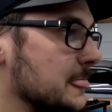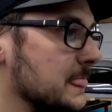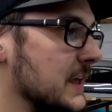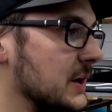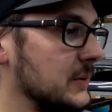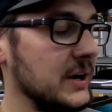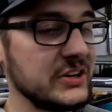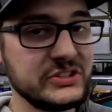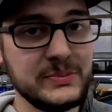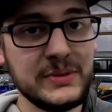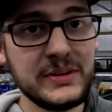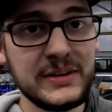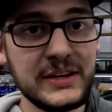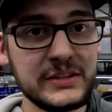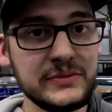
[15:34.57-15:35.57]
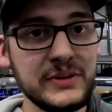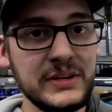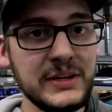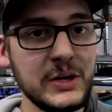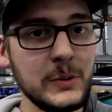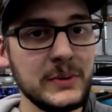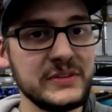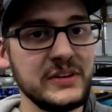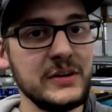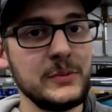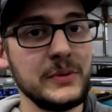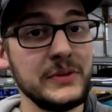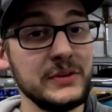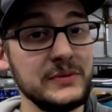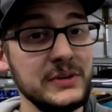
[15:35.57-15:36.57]
That'll actually be the next video because I don't
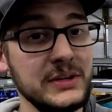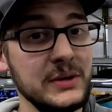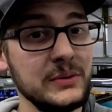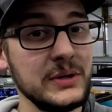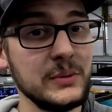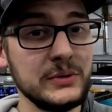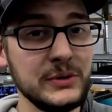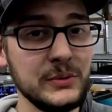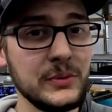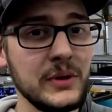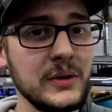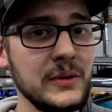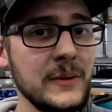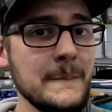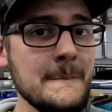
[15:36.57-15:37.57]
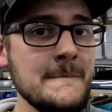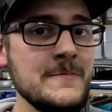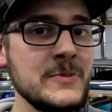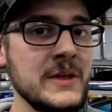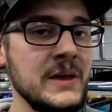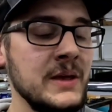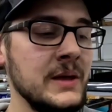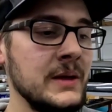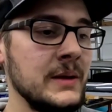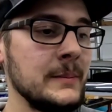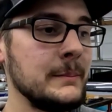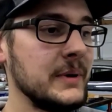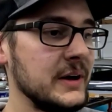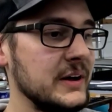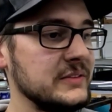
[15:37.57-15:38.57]
want this video to go too long.
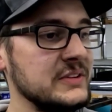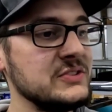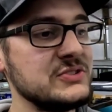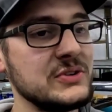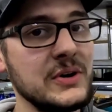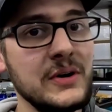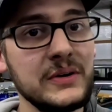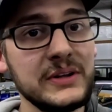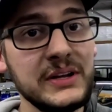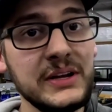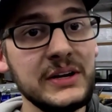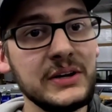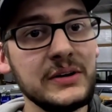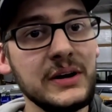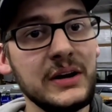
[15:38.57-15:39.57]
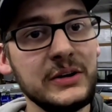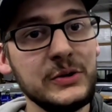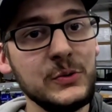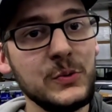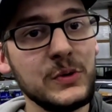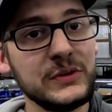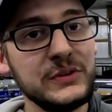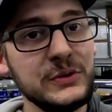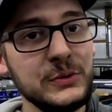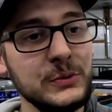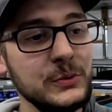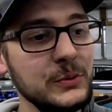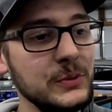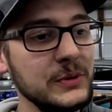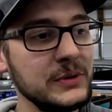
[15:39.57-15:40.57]
But since you're already here, I do want
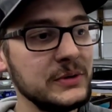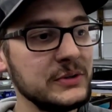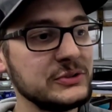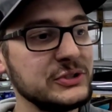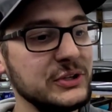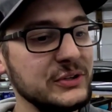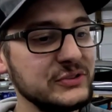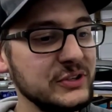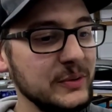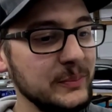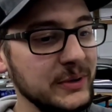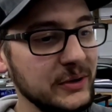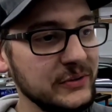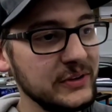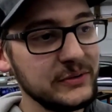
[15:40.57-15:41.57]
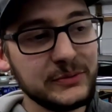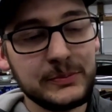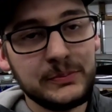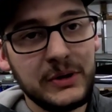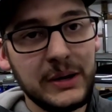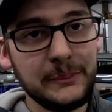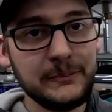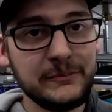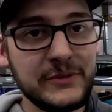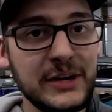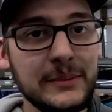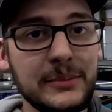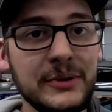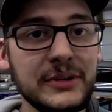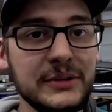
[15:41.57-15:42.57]
to show you something else that you might
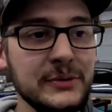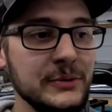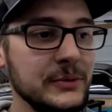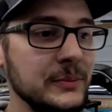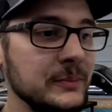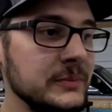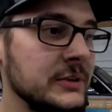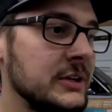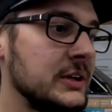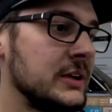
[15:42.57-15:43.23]
find pretty cool.